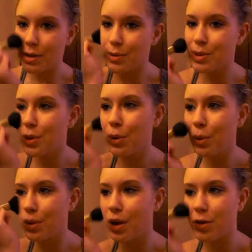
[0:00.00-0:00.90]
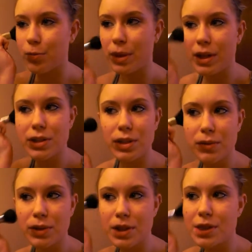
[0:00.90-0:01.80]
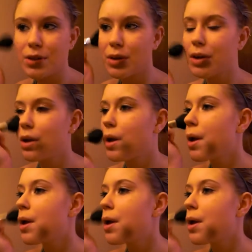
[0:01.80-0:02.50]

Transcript: You don't need a whole lot of blush for this look.